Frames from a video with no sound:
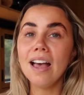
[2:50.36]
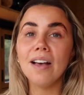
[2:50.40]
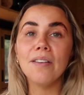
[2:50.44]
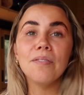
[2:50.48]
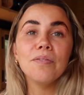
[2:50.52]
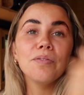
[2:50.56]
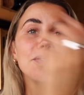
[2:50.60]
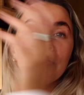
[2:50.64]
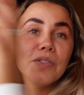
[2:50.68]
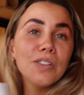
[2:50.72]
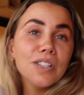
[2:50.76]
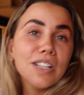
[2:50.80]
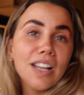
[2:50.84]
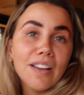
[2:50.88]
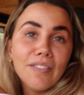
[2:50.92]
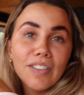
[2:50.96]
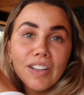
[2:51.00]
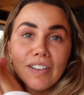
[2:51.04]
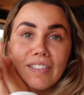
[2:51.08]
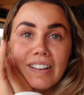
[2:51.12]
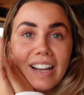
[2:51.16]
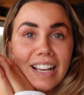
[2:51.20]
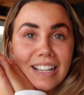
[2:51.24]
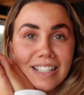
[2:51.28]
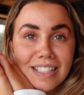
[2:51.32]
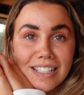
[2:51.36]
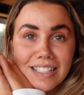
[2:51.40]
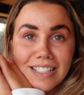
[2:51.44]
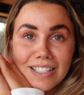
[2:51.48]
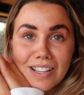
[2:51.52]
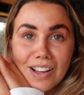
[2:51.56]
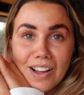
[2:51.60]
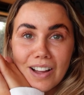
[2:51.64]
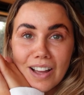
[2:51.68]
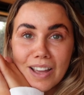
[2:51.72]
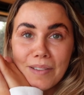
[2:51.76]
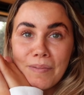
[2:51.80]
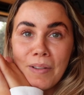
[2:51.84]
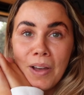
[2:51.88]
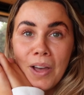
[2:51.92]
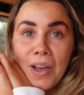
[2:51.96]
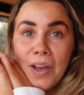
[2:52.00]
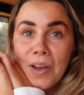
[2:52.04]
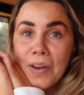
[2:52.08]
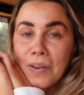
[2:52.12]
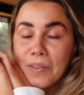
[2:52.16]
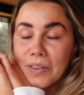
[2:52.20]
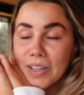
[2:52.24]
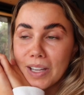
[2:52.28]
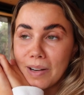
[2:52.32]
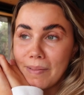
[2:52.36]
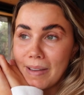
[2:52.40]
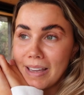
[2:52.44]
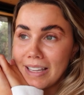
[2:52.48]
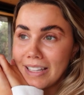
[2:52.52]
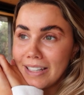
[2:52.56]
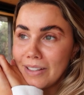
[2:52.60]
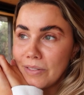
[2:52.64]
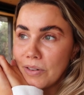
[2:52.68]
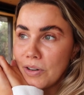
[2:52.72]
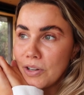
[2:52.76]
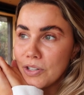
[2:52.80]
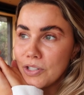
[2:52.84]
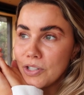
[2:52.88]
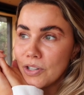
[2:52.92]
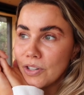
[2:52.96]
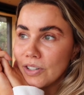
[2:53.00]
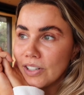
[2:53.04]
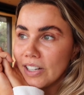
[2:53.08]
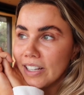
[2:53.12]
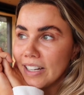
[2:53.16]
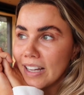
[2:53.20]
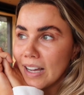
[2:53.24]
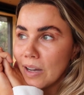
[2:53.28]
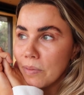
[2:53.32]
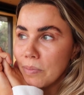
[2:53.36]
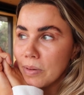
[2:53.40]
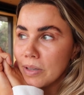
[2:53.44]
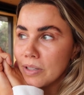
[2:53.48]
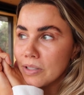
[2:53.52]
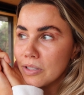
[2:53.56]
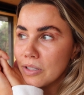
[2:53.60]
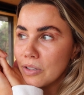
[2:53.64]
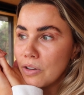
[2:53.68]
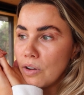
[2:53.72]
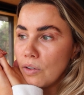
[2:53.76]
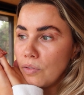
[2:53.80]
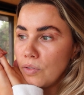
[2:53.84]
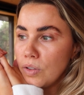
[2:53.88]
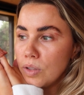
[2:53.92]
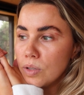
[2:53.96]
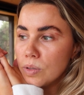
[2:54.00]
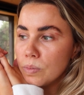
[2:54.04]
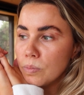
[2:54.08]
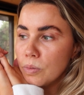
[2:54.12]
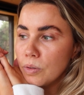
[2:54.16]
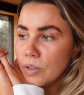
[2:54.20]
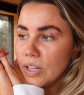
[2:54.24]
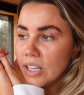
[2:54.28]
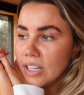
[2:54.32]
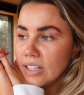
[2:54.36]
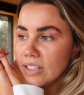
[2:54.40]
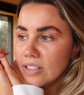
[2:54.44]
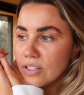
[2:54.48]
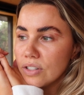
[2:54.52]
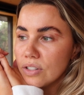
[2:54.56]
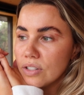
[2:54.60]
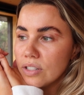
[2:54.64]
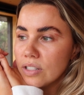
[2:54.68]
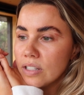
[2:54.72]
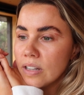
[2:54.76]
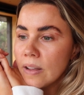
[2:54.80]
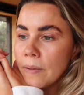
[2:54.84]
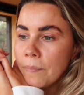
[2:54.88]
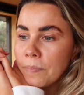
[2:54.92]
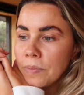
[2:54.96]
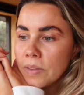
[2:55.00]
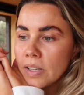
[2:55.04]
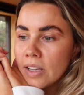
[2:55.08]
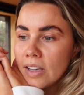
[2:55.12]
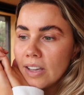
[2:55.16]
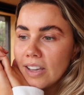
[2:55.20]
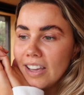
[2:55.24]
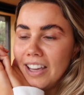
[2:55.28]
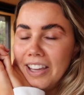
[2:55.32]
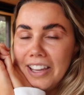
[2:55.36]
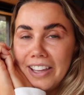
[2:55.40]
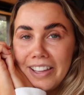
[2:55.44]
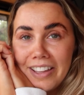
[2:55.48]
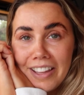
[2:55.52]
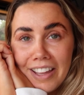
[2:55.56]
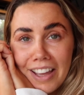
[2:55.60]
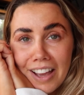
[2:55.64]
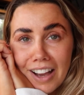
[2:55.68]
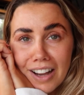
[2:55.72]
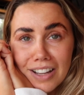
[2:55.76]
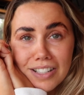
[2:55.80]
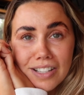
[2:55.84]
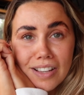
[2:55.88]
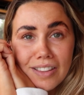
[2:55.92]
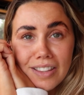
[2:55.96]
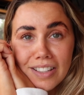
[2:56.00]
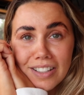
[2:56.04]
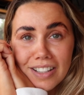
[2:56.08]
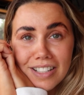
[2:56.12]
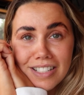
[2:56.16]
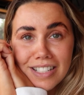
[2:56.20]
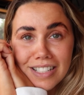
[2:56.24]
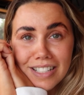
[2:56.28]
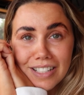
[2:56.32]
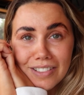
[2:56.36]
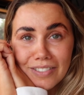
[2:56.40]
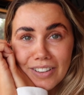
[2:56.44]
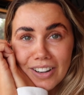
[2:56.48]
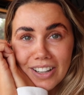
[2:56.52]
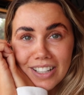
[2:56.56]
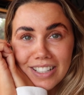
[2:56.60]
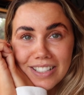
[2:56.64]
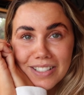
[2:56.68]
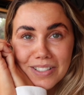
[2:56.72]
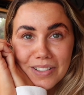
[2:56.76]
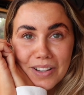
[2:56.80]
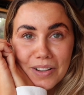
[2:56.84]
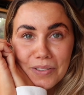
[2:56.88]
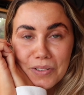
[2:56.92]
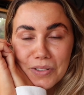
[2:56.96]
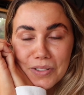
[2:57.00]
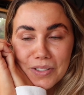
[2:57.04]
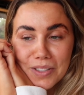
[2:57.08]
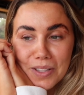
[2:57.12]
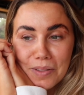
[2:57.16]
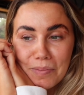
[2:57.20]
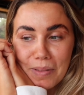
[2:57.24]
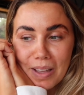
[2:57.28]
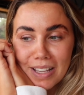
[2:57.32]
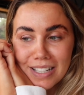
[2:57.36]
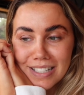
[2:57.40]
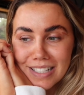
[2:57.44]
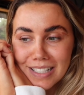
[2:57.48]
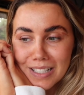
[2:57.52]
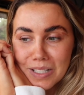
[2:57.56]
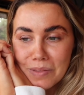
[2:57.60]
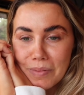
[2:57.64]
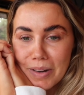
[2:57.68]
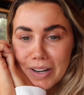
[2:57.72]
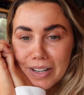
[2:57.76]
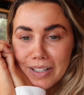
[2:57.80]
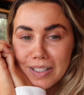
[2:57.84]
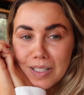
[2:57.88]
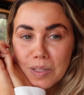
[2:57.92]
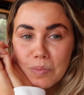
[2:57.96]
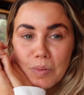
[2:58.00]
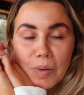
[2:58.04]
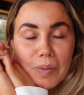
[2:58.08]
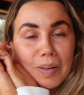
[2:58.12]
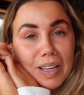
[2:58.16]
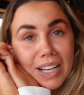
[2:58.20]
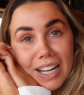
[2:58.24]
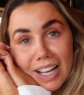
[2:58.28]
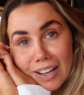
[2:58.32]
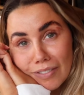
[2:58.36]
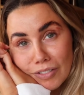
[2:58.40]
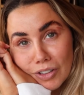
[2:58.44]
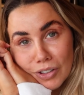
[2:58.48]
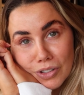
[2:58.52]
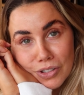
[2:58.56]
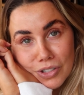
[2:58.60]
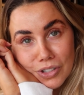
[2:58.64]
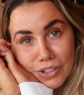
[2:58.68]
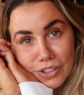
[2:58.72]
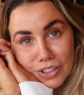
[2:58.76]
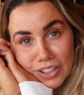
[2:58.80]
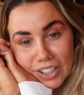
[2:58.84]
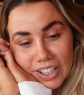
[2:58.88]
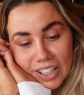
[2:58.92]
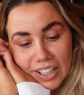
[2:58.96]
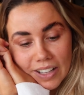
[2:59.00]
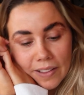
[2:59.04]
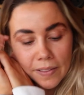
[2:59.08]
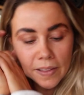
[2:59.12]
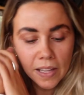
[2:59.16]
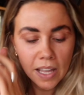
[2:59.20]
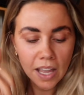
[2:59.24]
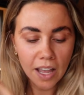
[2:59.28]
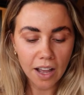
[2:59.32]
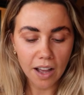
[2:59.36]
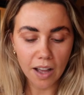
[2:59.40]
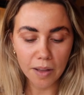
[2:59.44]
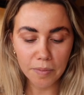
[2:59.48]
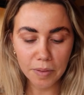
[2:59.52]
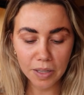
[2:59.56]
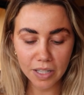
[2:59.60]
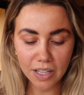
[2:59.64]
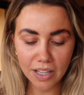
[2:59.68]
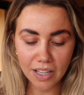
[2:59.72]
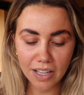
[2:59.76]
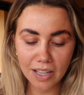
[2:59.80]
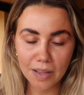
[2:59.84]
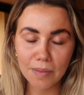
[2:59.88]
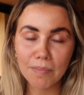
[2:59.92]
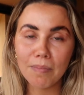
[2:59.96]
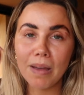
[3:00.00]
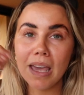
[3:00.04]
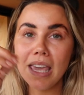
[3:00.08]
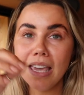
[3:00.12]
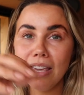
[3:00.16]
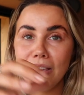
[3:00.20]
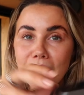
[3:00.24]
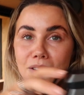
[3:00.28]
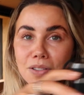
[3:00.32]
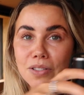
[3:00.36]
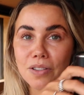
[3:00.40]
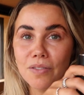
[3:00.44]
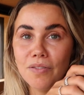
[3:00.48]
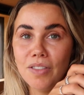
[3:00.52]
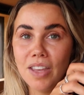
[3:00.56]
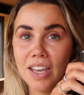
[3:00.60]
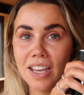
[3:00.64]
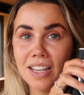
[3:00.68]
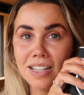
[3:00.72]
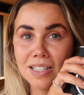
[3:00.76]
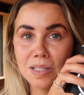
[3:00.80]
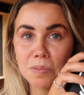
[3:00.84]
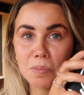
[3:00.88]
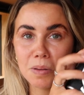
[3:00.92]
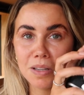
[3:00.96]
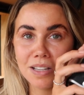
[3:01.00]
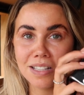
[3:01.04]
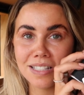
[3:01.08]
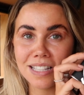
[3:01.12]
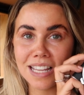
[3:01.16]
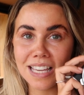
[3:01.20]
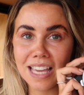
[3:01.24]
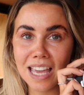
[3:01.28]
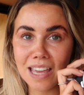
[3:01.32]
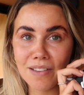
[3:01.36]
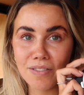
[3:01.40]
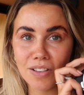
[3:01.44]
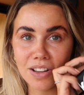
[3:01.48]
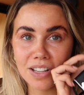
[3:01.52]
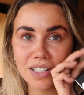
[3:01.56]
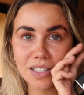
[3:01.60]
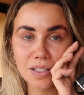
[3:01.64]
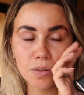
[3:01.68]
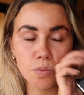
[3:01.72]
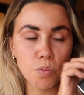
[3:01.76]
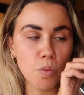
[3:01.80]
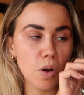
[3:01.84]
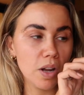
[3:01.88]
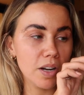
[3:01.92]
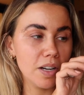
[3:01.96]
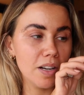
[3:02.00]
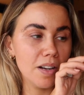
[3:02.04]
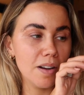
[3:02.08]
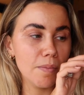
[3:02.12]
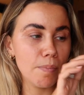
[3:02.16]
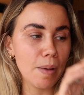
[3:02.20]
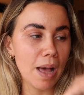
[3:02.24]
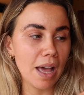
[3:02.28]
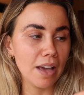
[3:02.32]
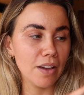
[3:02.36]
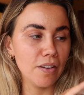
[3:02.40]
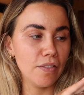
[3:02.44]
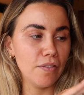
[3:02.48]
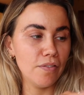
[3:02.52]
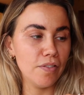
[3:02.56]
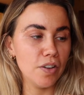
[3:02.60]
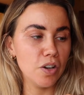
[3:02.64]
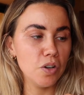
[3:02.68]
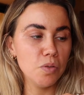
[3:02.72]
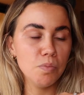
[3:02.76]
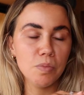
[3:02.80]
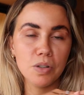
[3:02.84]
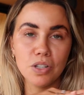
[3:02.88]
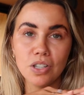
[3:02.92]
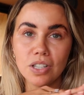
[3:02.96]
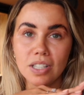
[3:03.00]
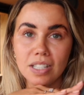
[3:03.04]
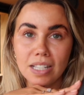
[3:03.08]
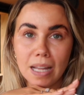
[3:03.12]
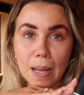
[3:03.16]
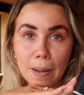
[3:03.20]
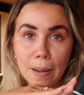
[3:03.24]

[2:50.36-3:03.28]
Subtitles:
yeah, we're just having a relaxing time. I'm gonna make a little hot chocolate now because the coffee this morning just... I don't think I did it right, so it wasn't the best experience, but we're gonna have a hot chocolate. I'm gonna make use of this because they gave us one pack of film, which is